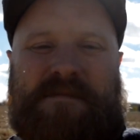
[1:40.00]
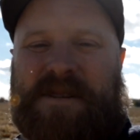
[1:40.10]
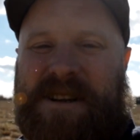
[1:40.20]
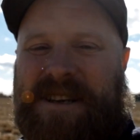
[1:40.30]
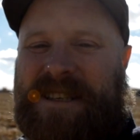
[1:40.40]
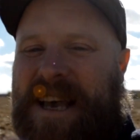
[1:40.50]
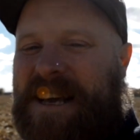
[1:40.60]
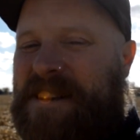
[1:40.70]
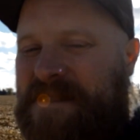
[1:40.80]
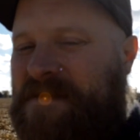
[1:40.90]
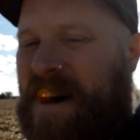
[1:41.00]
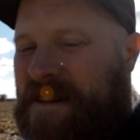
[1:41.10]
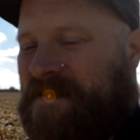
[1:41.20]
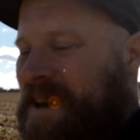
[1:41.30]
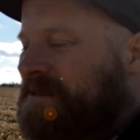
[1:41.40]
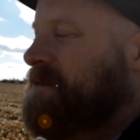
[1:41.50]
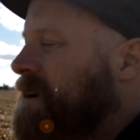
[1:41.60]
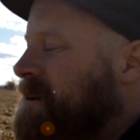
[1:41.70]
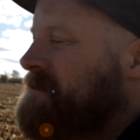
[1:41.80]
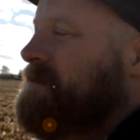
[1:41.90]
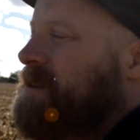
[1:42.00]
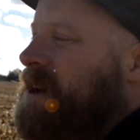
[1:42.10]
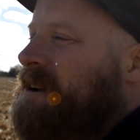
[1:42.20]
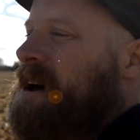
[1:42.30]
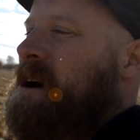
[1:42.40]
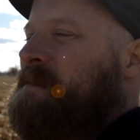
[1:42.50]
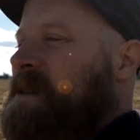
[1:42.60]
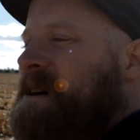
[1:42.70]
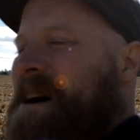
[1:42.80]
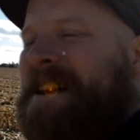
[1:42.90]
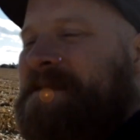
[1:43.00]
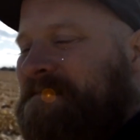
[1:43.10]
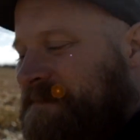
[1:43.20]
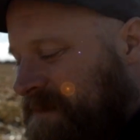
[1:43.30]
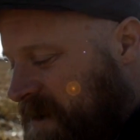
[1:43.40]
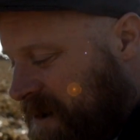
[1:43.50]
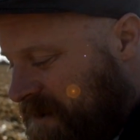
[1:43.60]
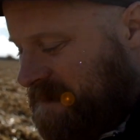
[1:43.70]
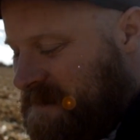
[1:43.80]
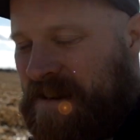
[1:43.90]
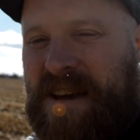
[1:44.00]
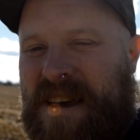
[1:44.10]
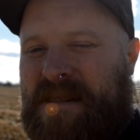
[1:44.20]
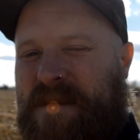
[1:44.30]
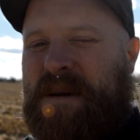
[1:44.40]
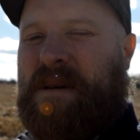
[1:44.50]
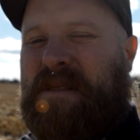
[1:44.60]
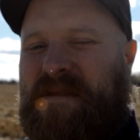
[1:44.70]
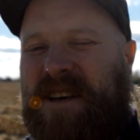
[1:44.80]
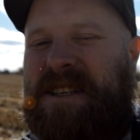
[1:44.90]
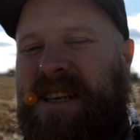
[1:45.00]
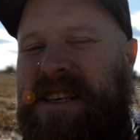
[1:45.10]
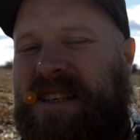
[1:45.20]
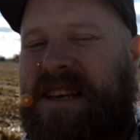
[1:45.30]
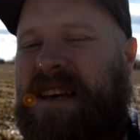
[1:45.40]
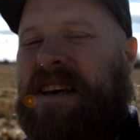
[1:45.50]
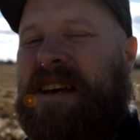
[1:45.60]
pretty excited. $5,000, that'll help a lot, you know? Maybe we'll fix this